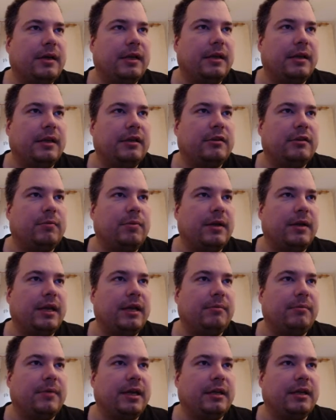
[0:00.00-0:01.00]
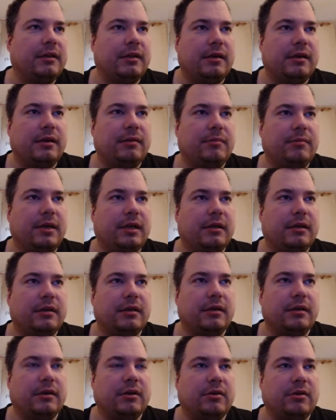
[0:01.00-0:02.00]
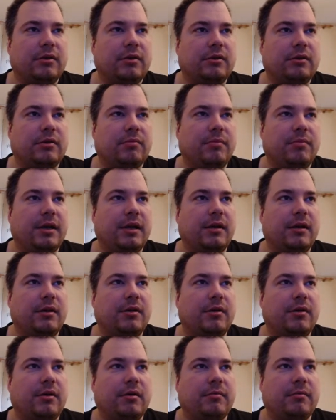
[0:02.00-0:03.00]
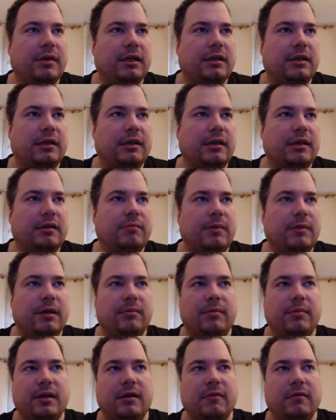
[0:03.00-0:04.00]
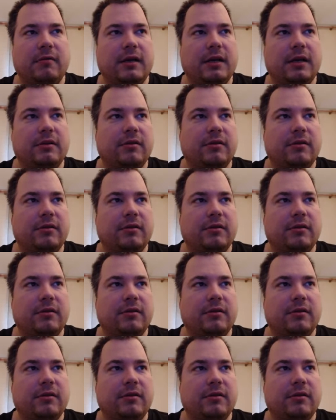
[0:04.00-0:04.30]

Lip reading: display, make the cursor bigger, or make the display bigger, right,